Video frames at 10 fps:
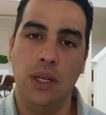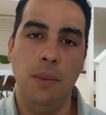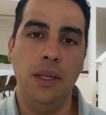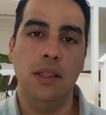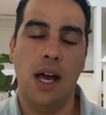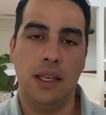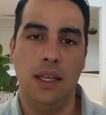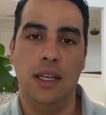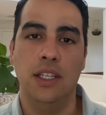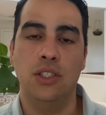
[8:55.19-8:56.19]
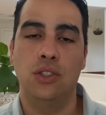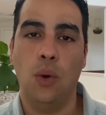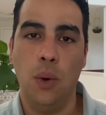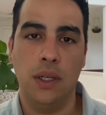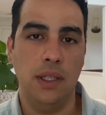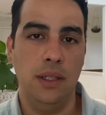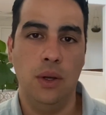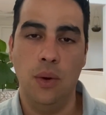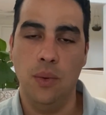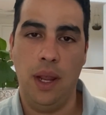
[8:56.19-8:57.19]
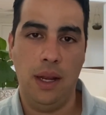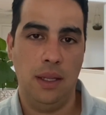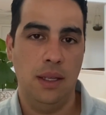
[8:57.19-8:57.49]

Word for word: to be locking a historically low rate.